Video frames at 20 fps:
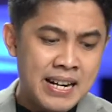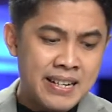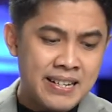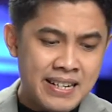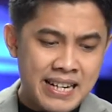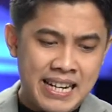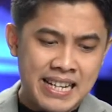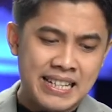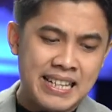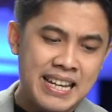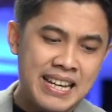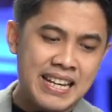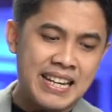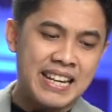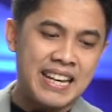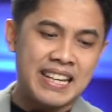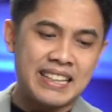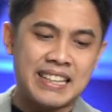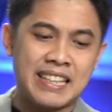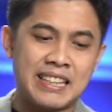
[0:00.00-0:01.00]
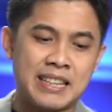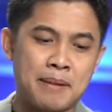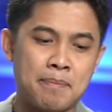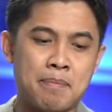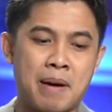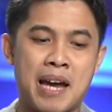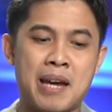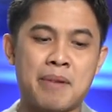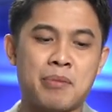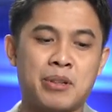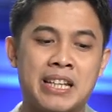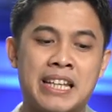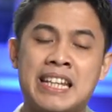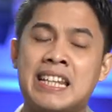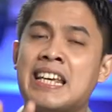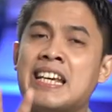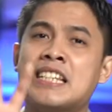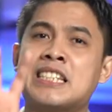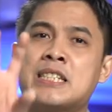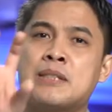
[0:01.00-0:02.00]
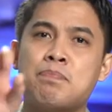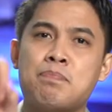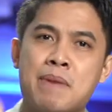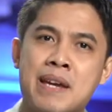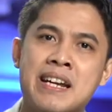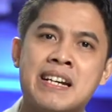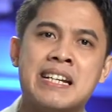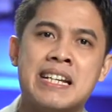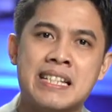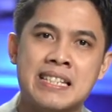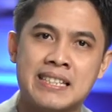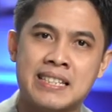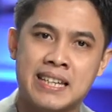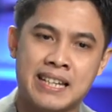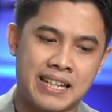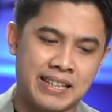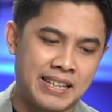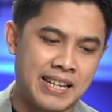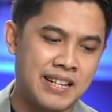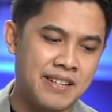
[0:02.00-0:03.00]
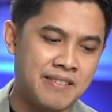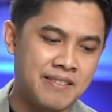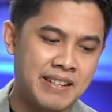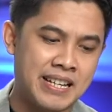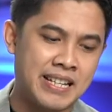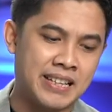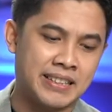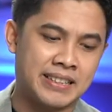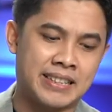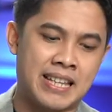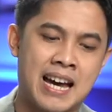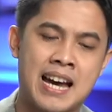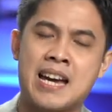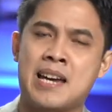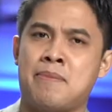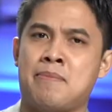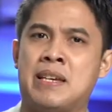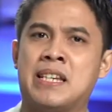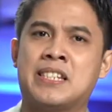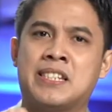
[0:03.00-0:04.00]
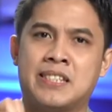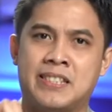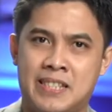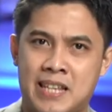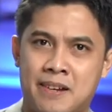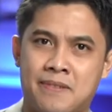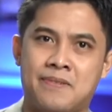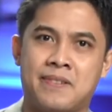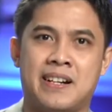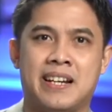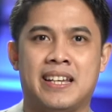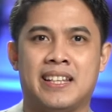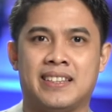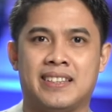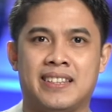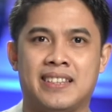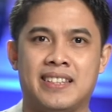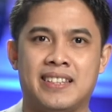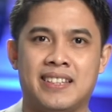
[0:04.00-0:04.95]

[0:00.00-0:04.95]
reading it in the Bible and experiencing it in real time is different.